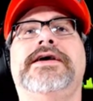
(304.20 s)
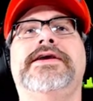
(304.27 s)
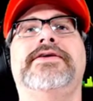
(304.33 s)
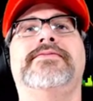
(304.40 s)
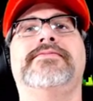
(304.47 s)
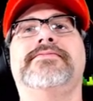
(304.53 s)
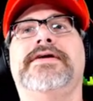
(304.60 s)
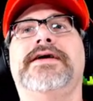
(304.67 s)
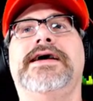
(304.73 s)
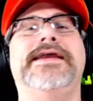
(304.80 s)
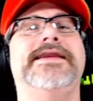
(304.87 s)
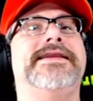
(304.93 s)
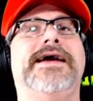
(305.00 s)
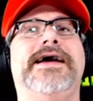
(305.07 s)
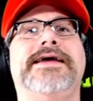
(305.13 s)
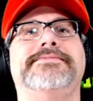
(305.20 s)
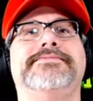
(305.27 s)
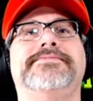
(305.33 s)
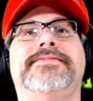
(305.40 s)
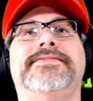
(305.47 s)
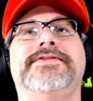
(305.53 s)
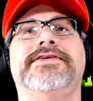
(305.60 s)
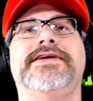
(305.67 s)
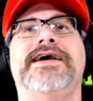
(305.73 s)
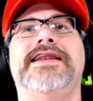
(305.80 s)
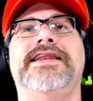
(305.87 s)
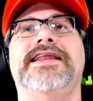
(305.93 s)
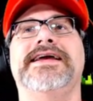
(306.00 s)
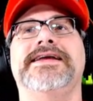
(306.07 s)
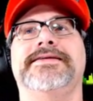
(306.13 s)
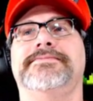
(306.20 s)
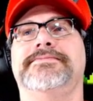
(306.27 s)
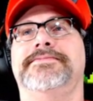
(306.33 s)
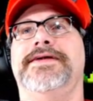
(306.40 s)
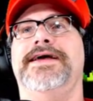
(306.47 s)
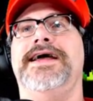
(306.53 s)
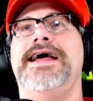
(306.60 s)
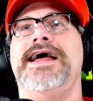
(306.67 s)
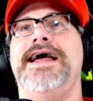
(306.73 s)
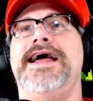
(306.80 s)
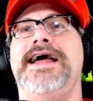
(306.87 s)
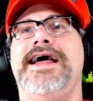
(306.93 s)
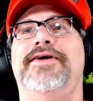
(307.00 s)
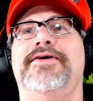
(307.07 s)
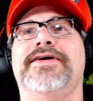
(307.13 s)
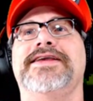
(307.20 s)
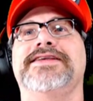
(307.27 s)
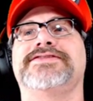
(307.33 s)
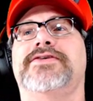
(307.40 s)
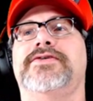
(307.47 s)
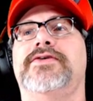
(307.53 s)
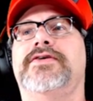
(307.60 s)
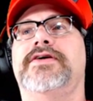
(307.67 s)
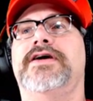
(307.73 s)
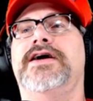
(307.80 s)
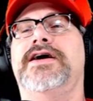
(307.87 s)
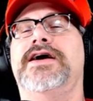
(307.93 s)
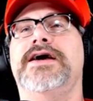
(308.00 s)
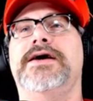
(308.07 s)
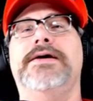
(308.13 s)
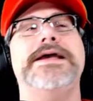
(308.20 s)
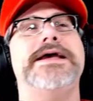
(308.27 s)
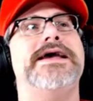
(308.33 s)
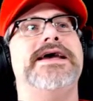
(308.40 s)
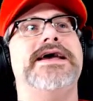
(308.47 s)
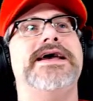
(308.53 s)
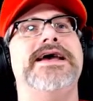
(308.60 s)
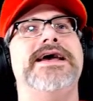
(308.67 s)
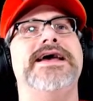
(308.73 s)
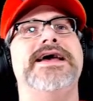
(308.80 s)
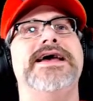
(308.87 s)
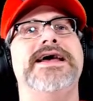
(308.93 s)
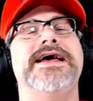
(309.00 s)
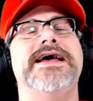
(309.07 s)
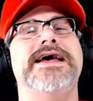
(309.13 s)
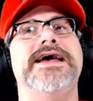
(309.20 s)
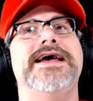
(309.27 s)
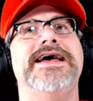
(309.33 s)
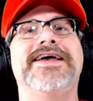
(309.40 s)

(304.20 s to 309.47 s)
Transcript: I don't. I. I you gotta like. Bah. Okay, so. Uh.